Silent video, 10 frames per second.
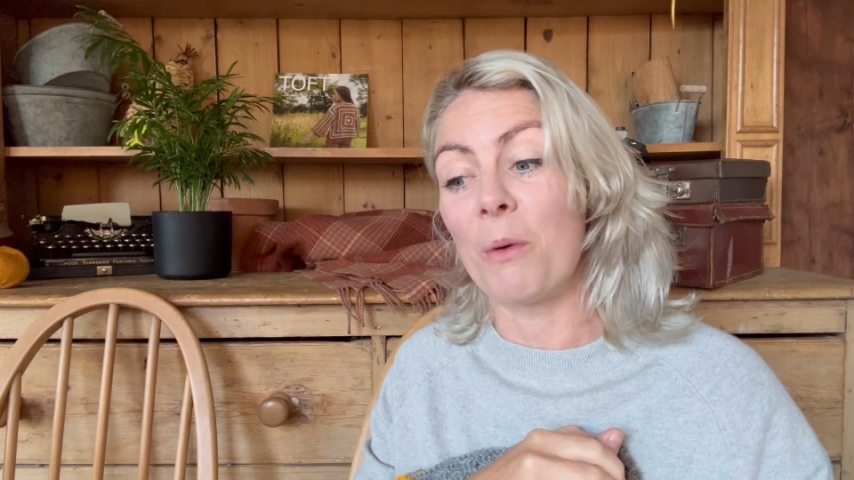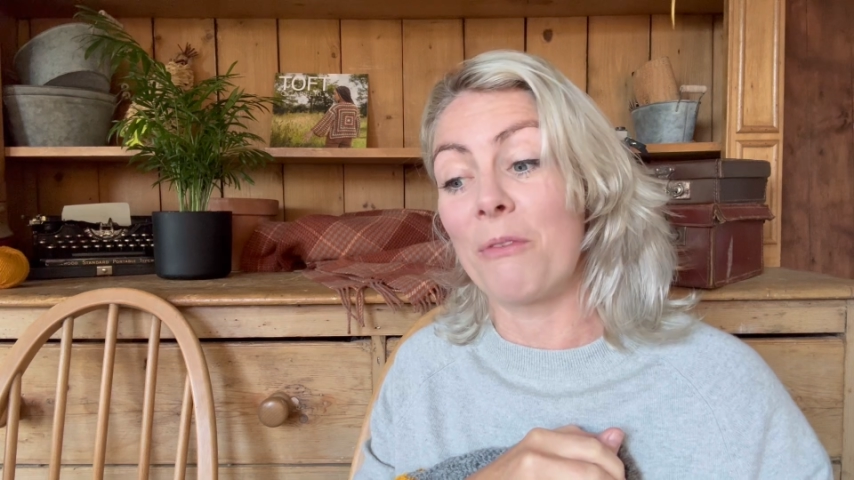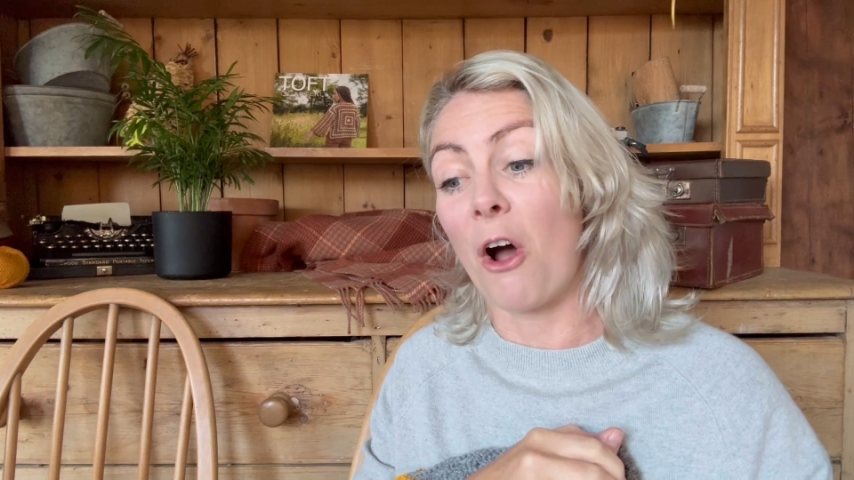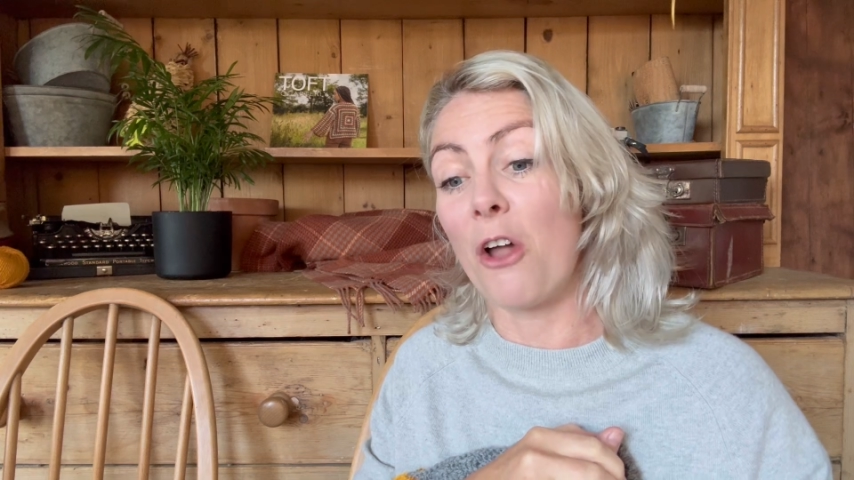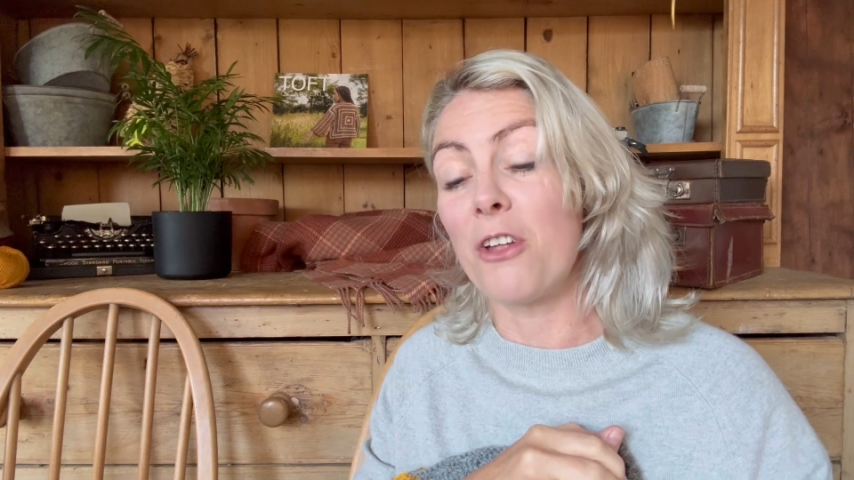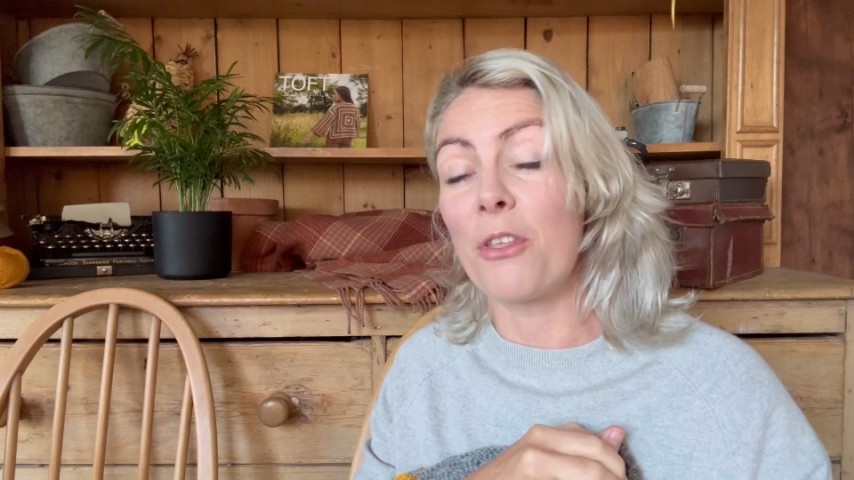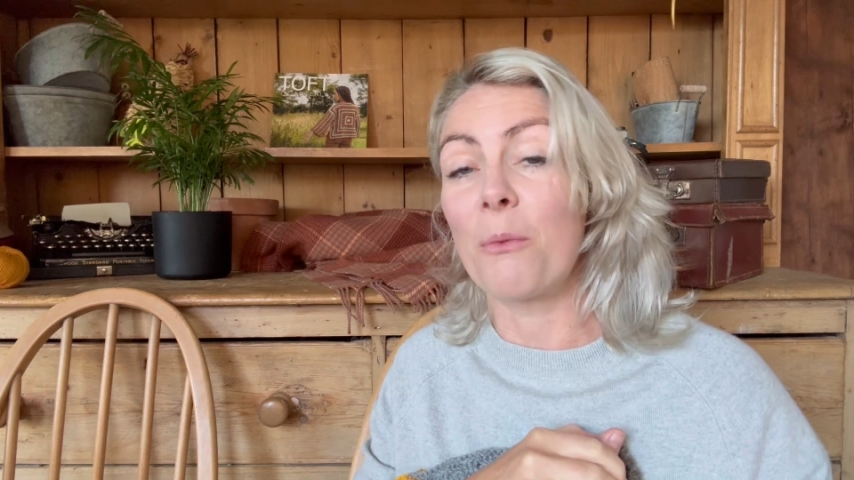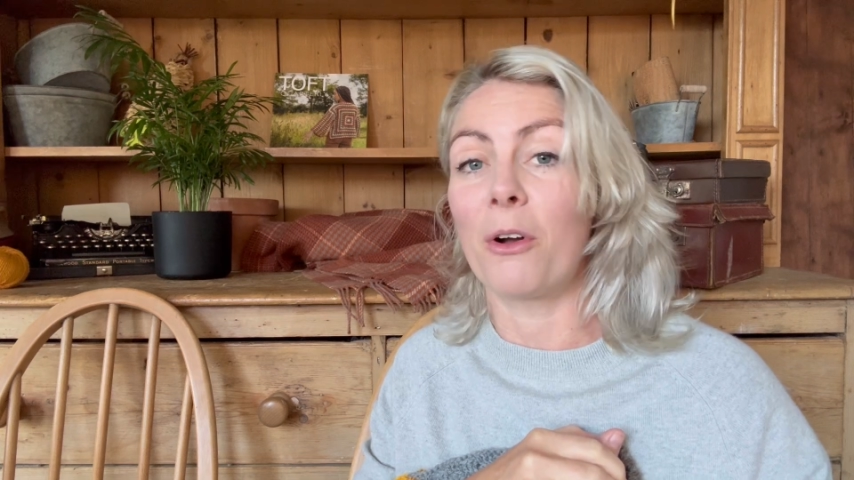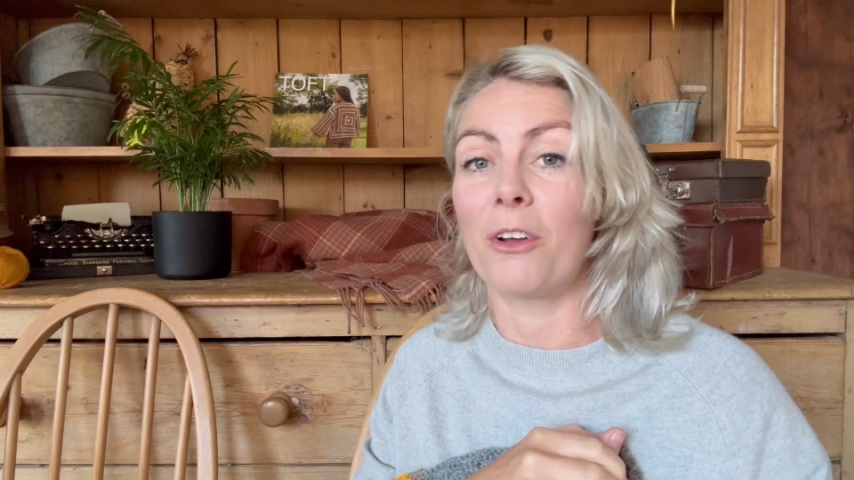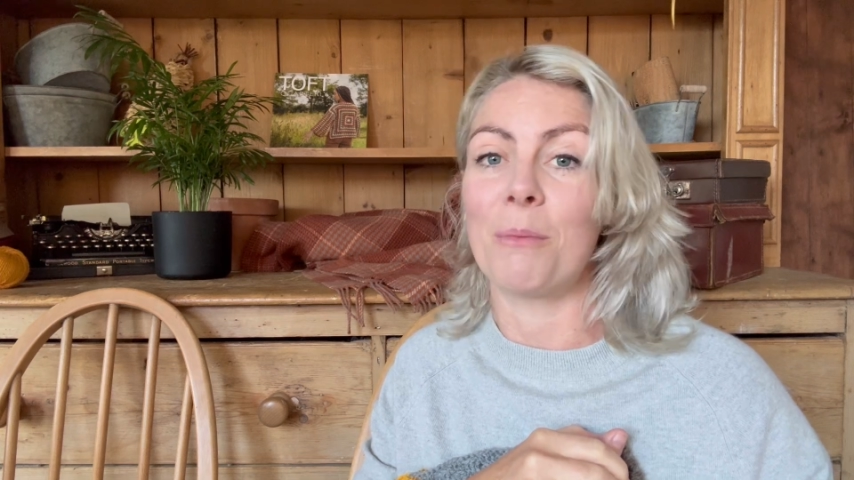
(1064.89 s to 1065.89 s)
We've got another
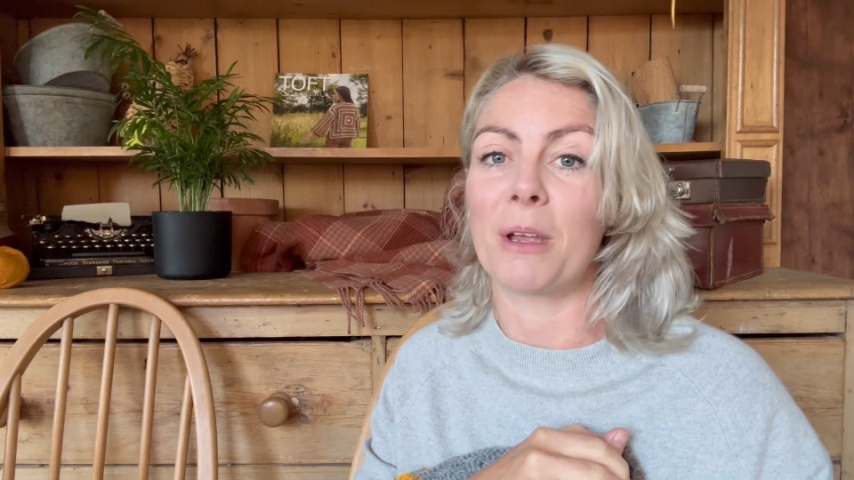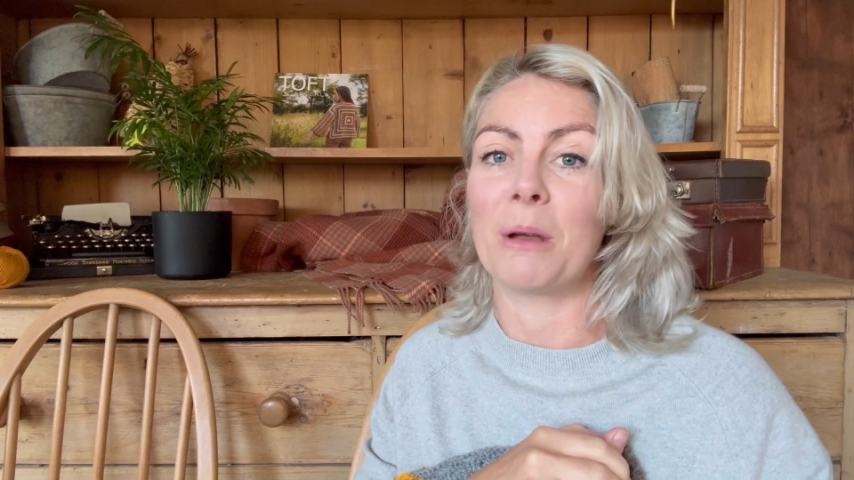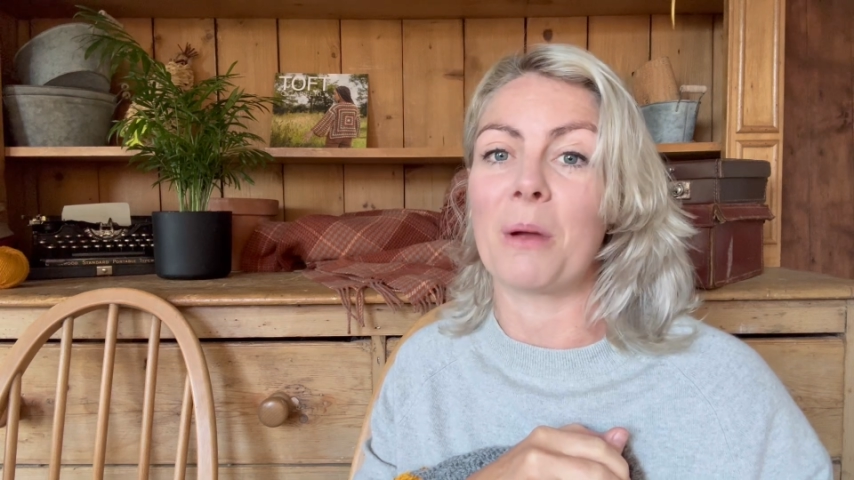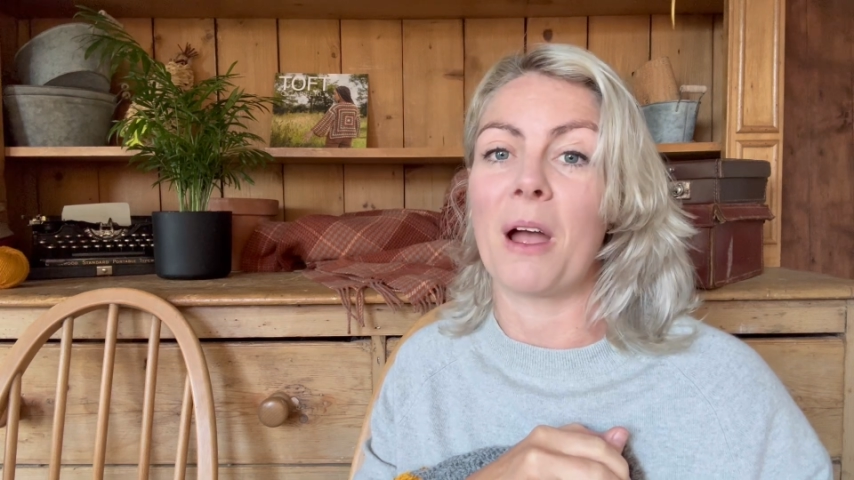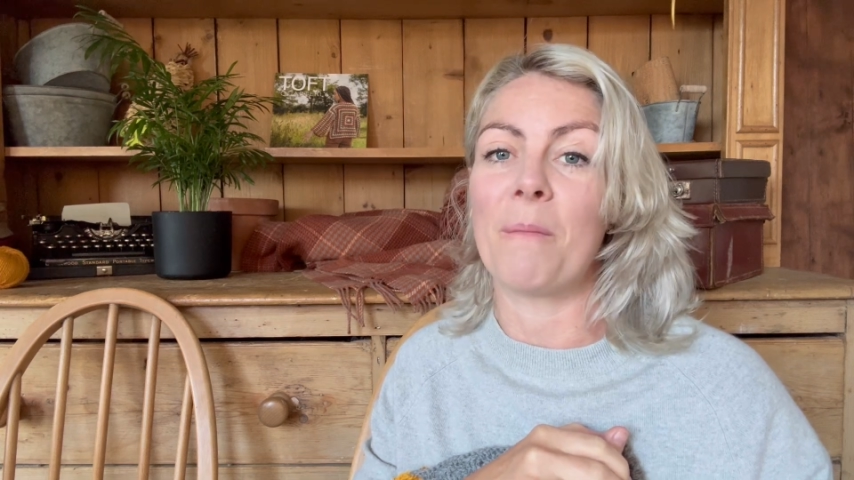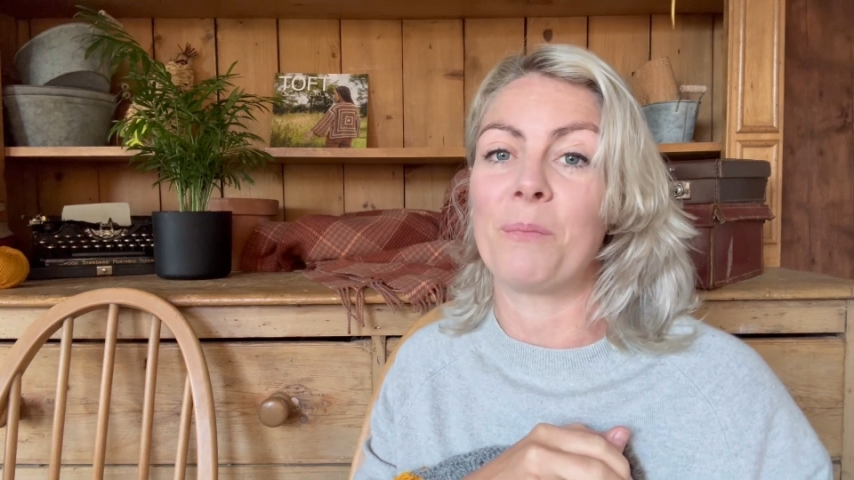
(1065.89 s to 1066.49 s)
one coming up